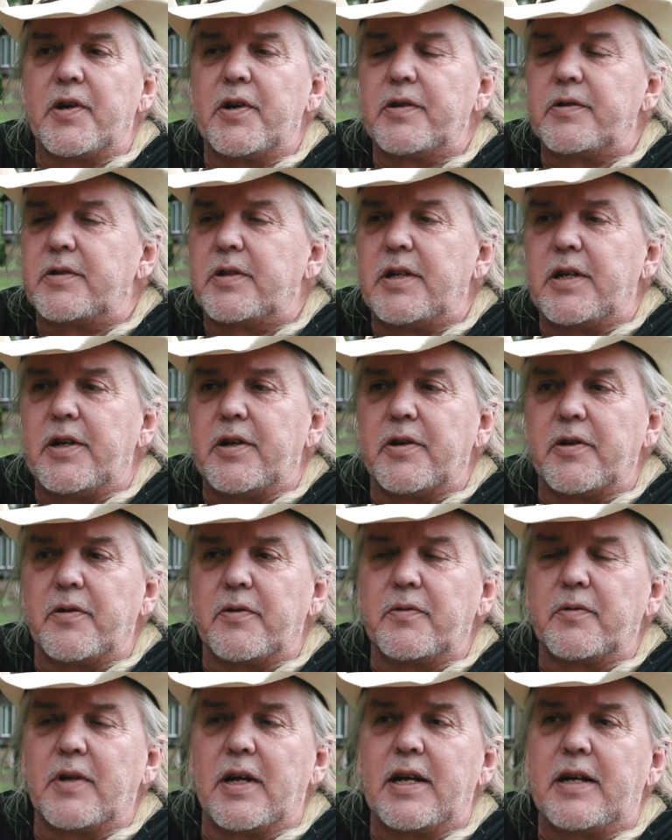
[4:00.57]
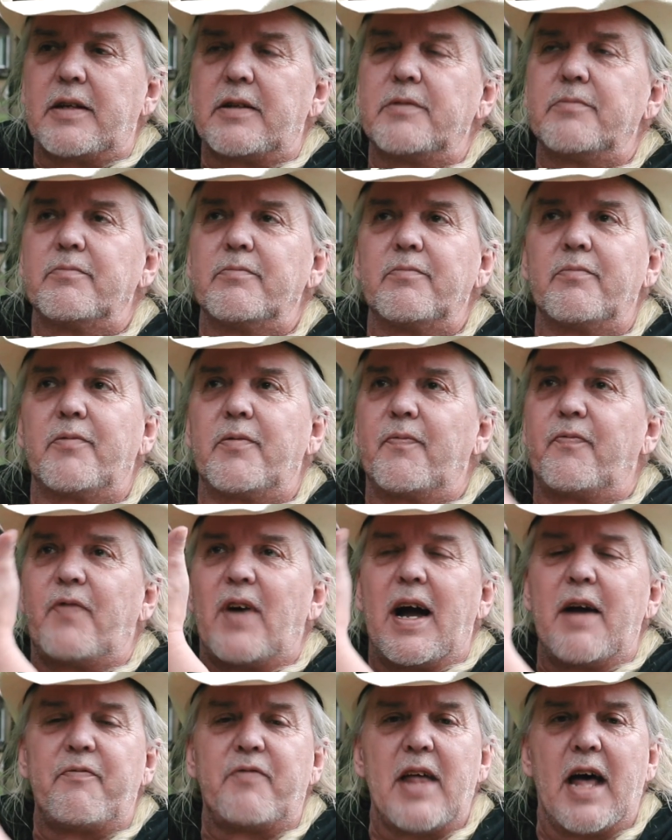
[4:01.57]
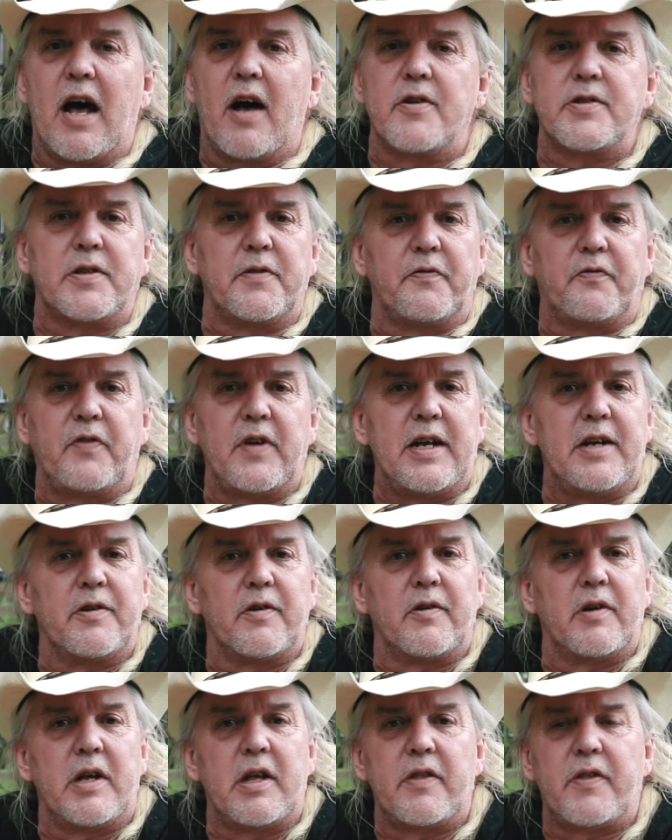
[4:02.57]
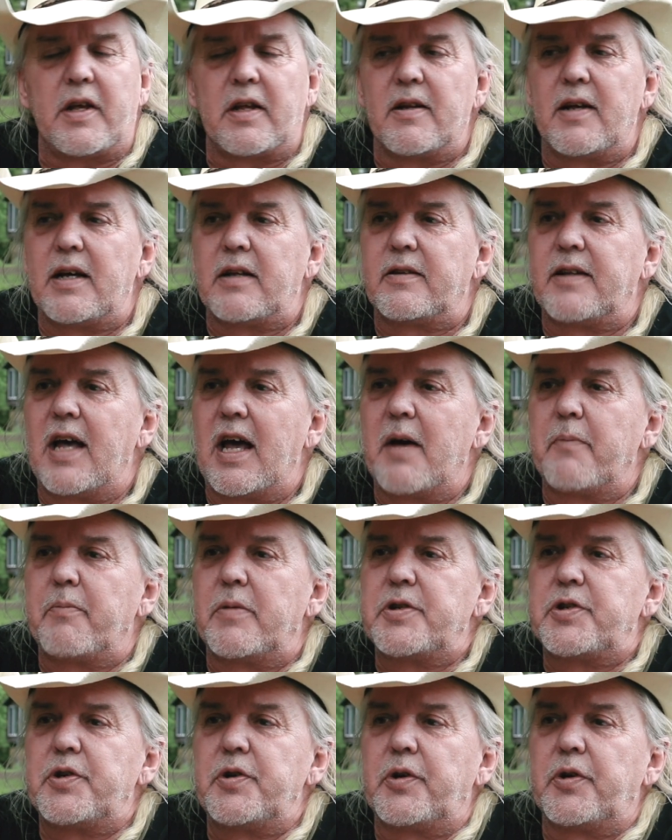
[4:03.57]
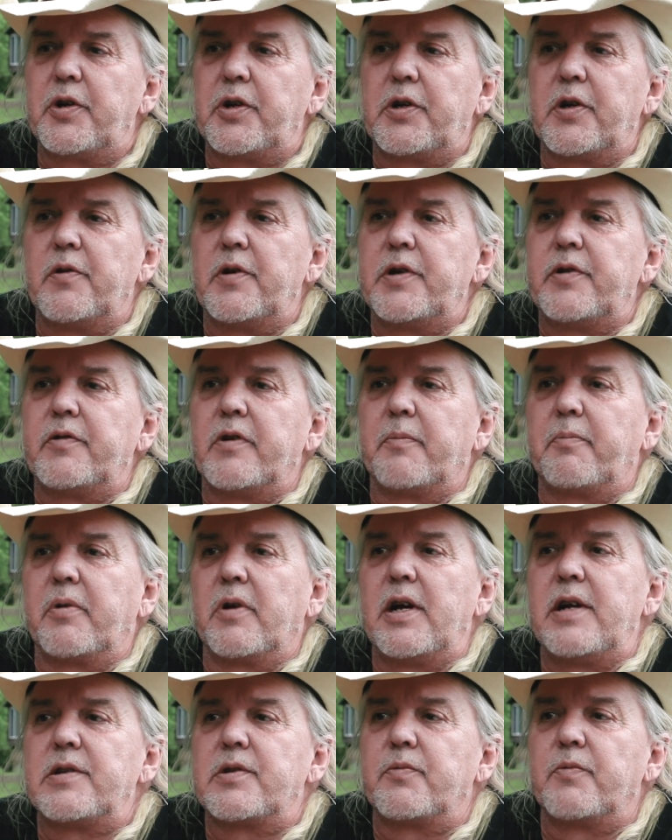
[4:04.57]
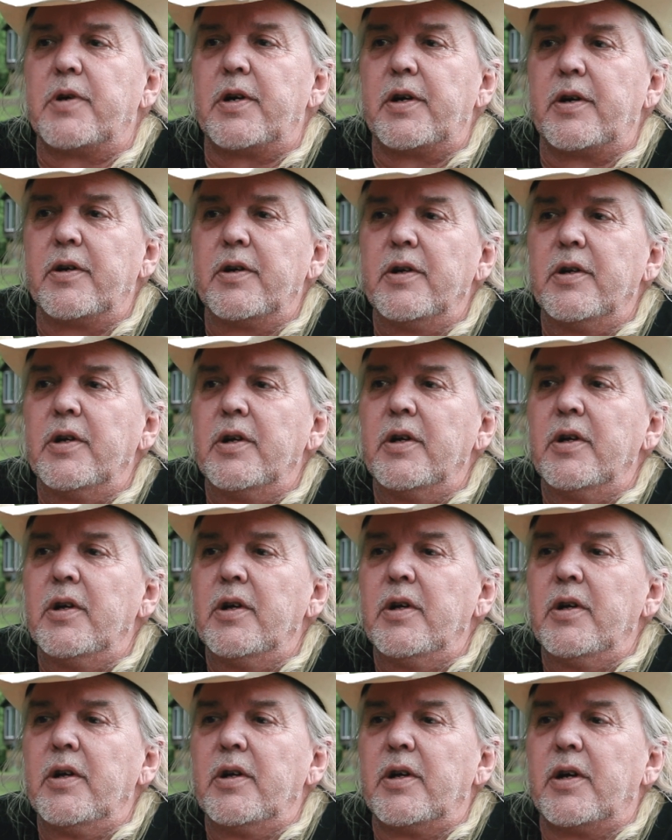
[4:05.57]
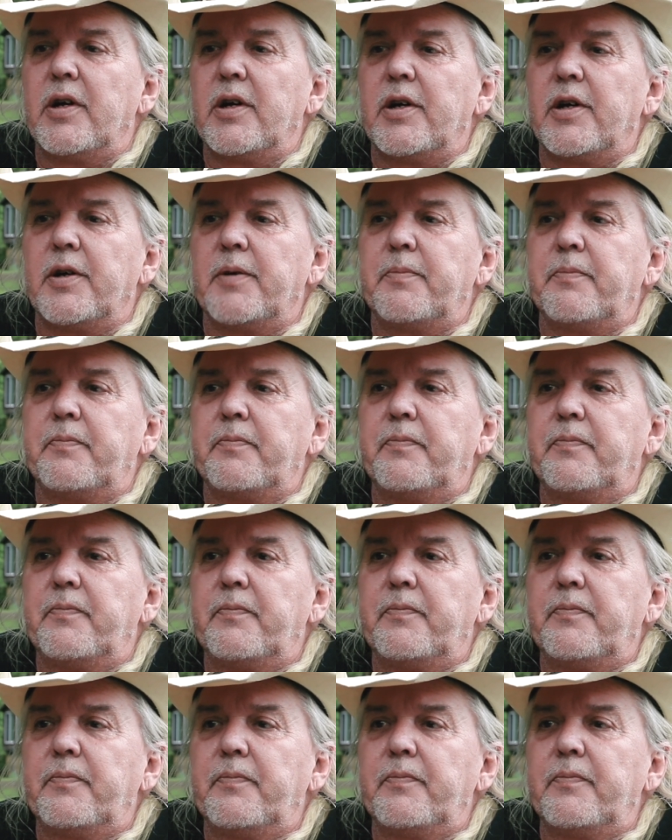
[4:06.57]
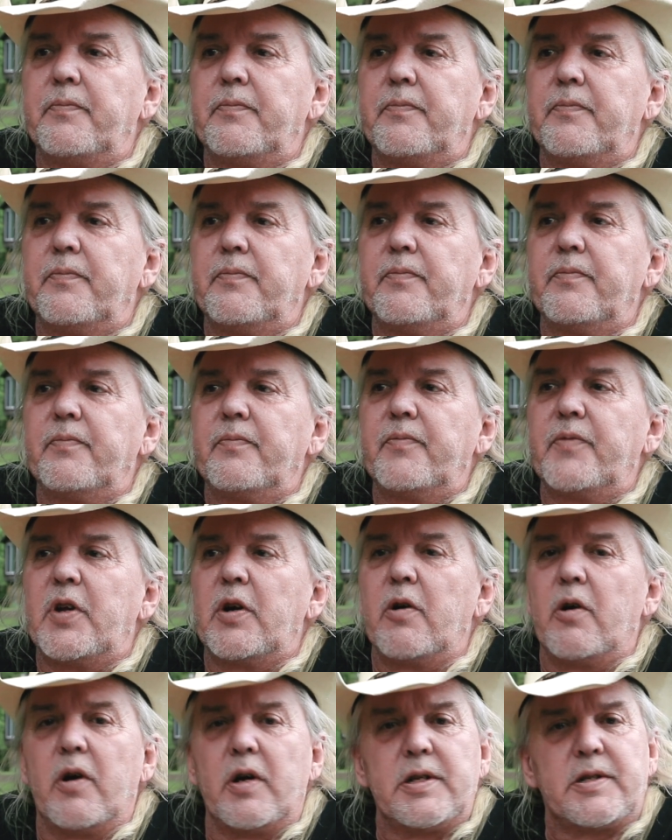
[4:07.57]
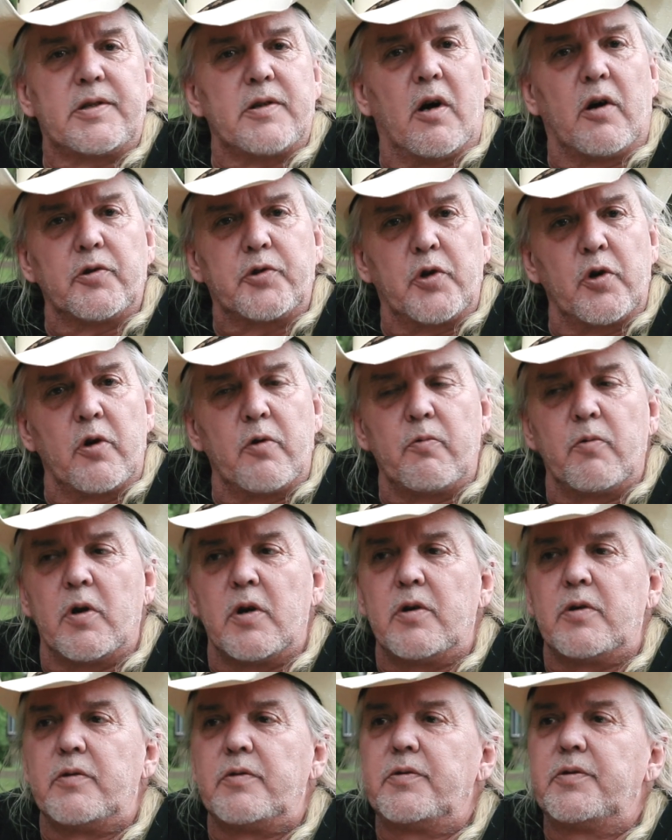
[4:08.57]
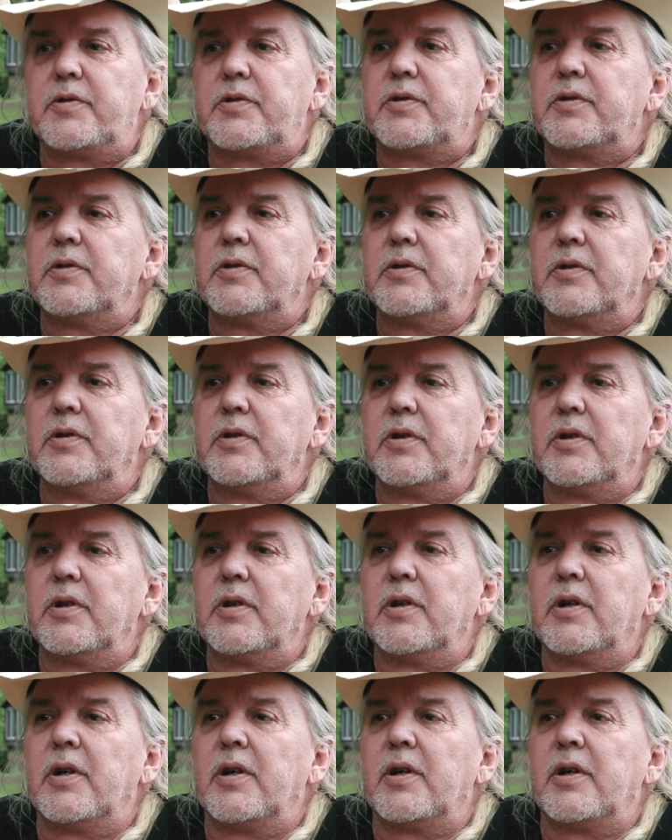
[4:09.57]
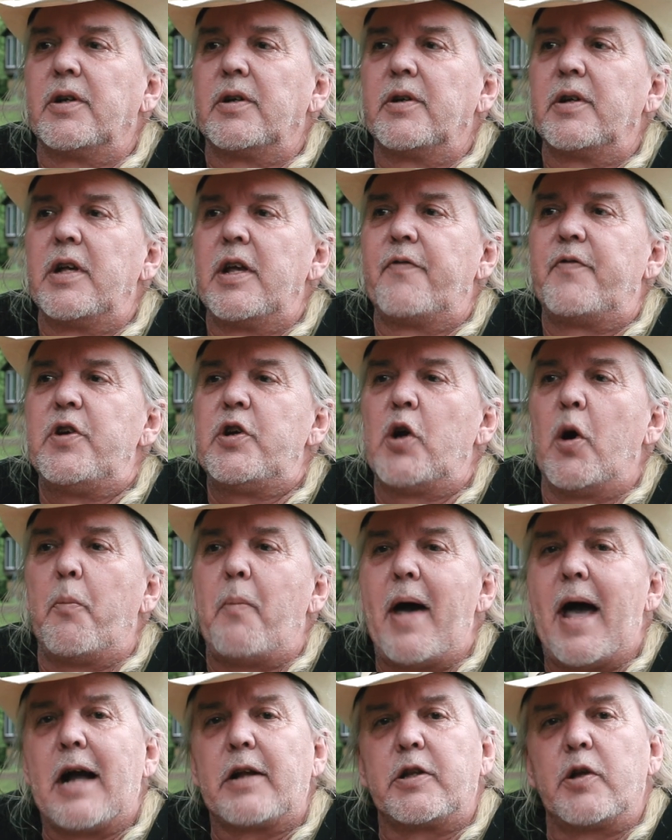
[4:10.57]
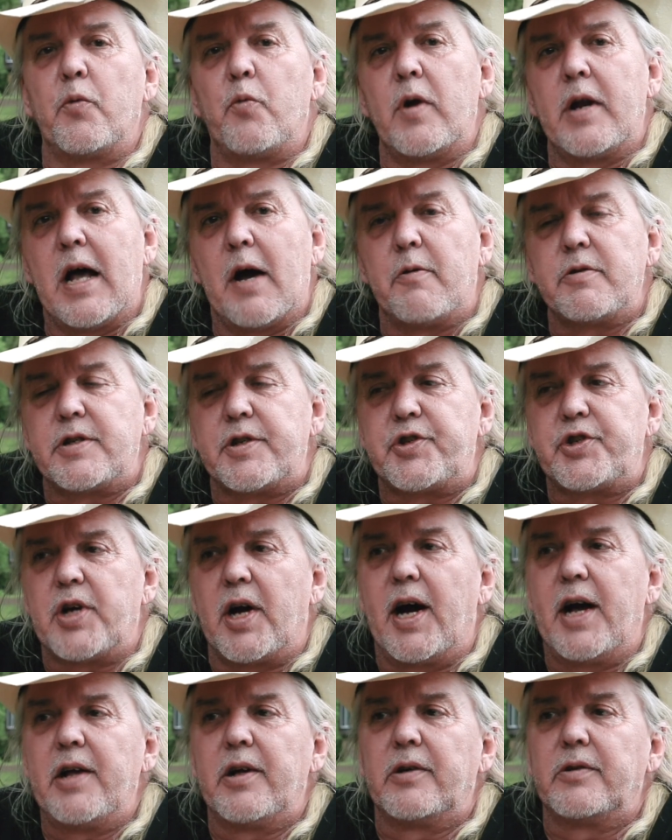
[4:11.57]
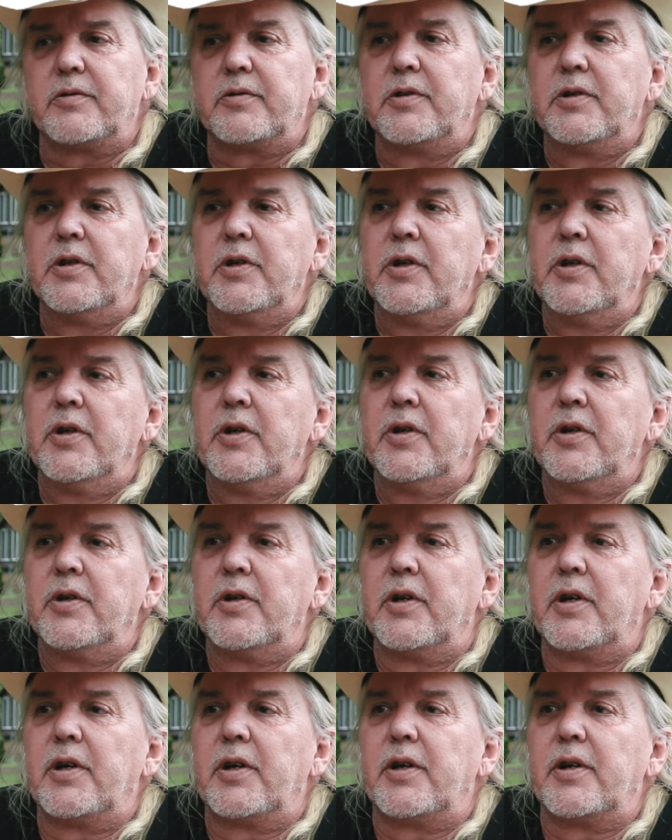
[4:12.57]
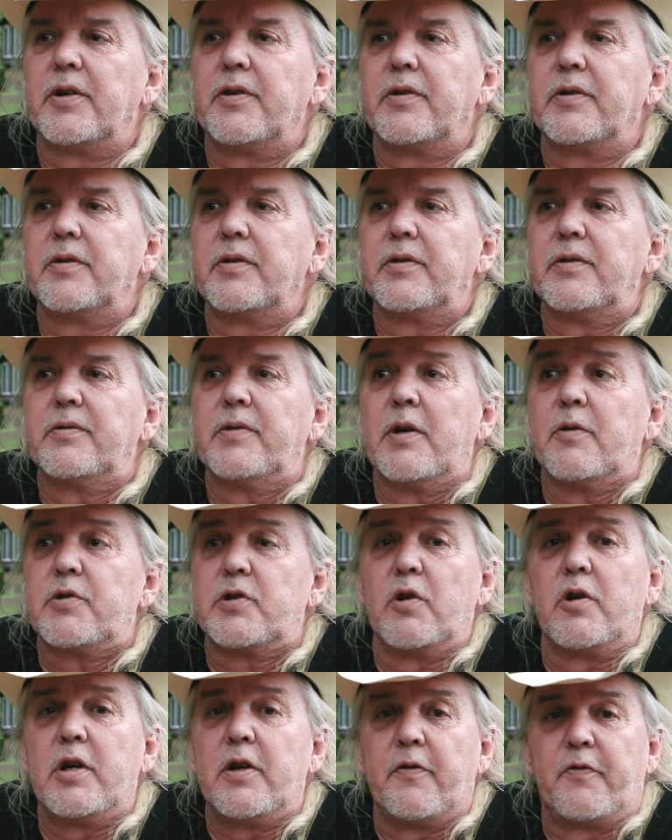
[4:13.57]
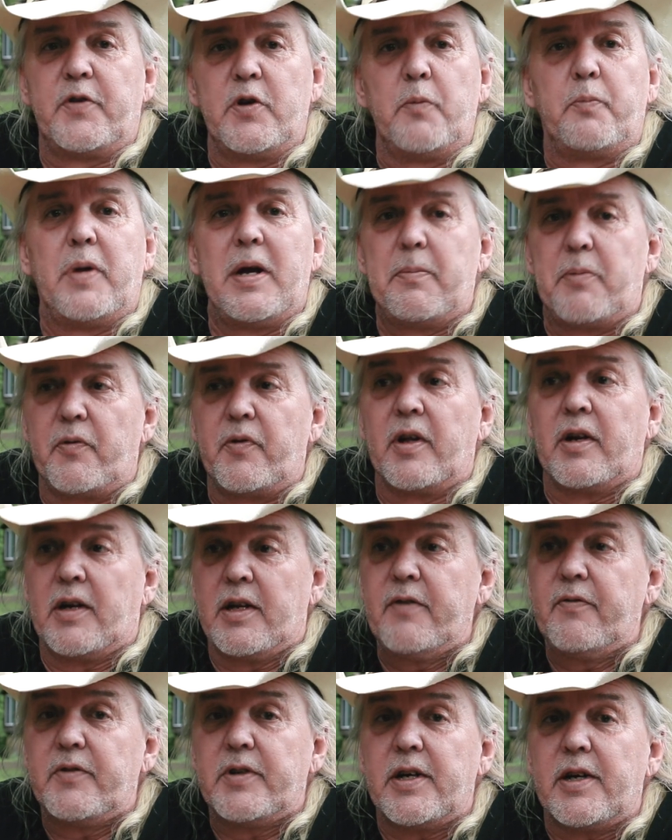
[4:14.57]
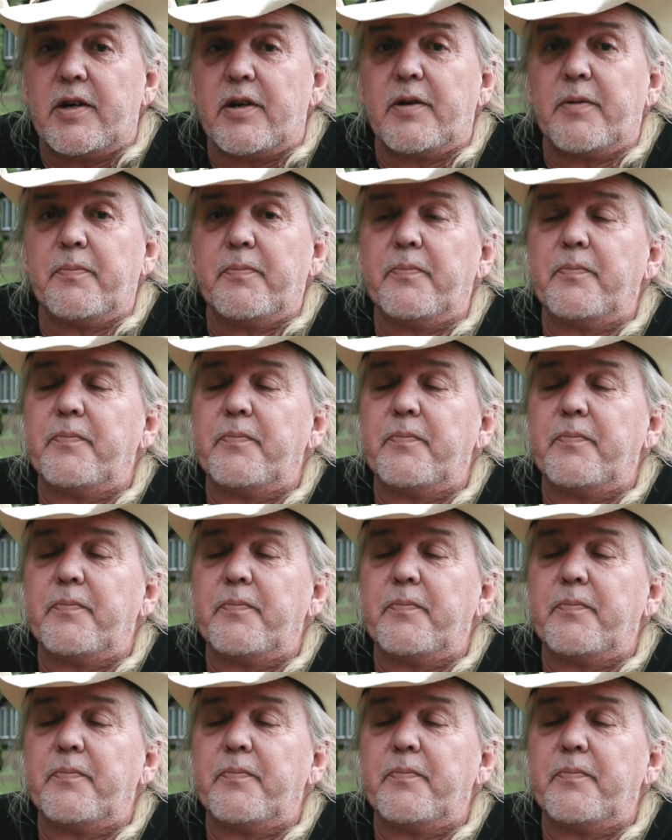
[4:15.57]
aren't, you know, like five thousand feet or anything like that, but you're going to go into a place where um, they're all, it's all dirt roads. Uh, if you go back to when I was a child, uh, there was only a few people that lived there,